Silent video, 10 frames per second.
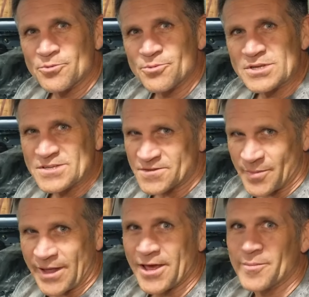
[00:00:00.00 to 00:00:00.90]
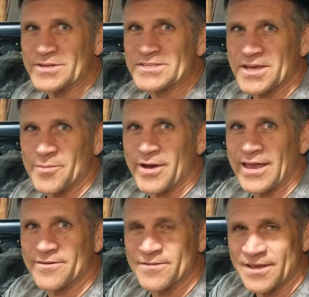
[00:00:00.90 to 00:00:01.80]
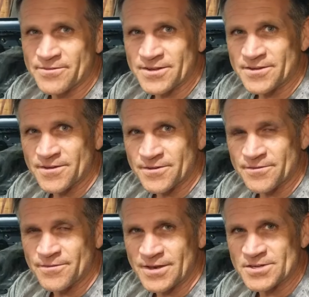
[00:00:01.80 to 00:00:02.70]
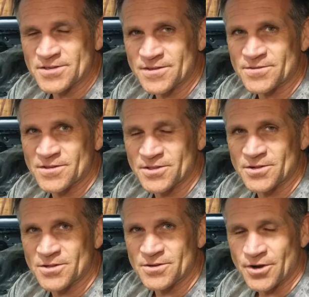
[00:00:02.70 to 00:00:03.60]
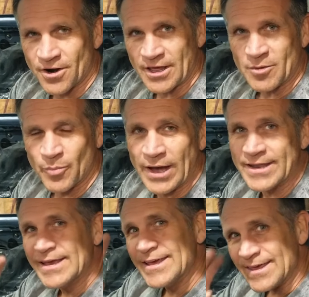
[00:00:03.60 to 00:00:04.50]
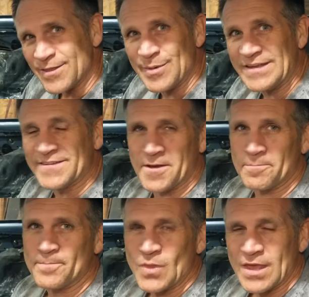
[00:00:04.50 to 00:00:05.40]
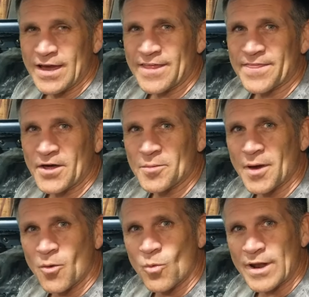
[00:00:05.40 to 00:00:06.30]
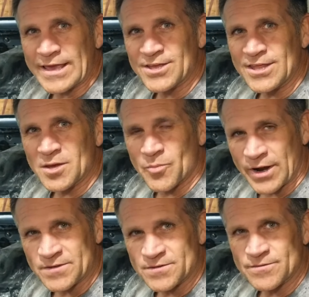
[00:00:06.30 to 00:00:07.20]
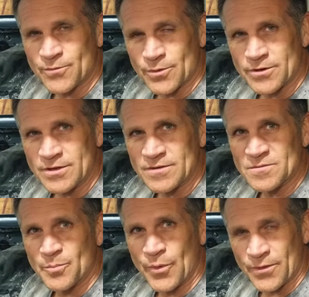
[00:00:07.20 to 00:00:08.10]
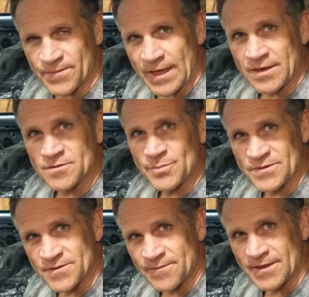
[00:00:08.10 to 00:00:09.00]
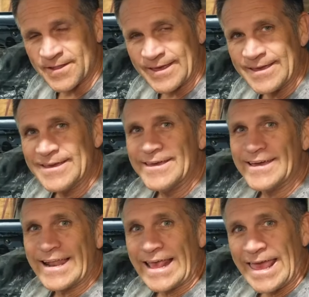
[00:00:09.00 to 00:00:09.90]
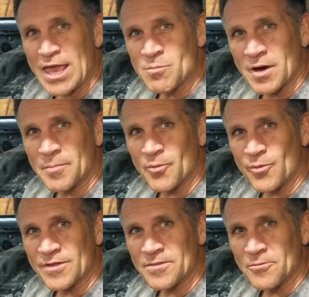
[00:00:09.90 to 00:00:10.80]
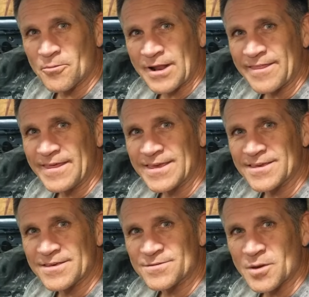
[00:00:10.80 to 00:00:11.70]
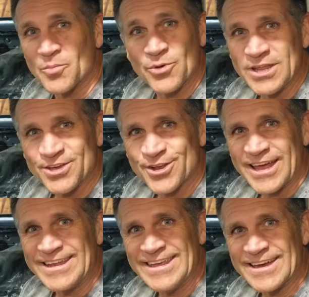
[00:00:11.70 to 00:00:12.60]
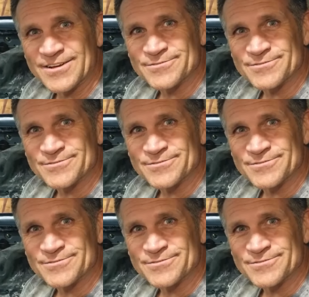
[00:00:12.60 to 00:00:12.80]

which is about how much time I have left to finish this little darling. But in the meantime, I thought about what I could get Bryson for his birthday specifically, and I came up with what I think is a pretty good idea.